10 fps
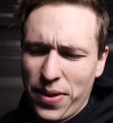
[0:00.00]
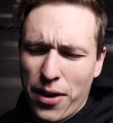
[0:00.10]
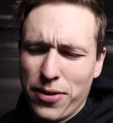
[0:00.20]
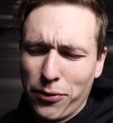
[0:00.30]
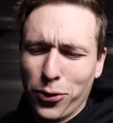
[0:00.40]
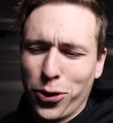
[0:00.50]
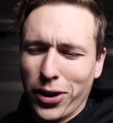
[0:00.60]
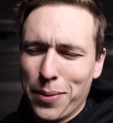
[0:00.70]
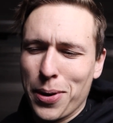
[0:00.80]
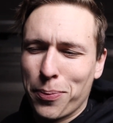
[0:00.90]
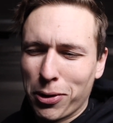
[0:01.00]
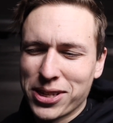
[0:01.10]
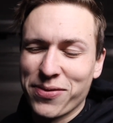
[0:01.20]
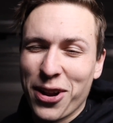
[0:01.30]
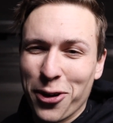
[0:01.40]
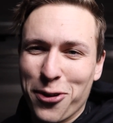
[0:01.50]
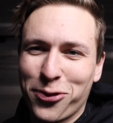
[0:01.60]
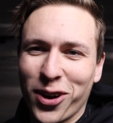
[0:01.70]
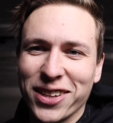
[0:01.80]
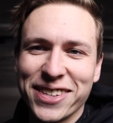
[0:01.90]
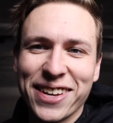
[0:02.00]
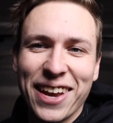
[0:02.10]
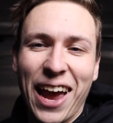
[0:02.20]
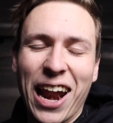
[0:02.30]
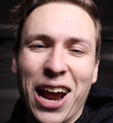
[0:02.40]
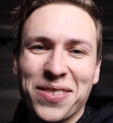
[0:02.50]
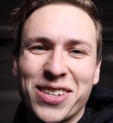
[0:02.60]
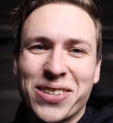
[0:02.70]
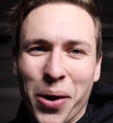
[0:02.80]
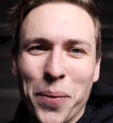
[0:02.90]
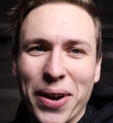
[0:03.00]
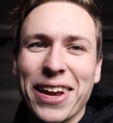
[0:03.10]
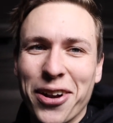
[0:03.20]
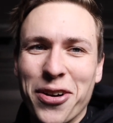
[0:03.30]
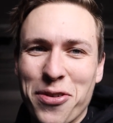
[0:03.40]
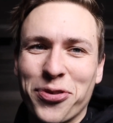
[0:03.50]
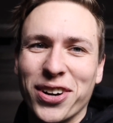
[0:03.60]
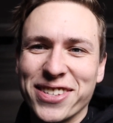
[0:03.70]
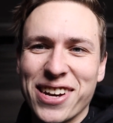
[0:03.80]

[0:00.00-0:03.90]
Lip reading: I've never thought I'd be a person that have internet friends, and I have so many internet friends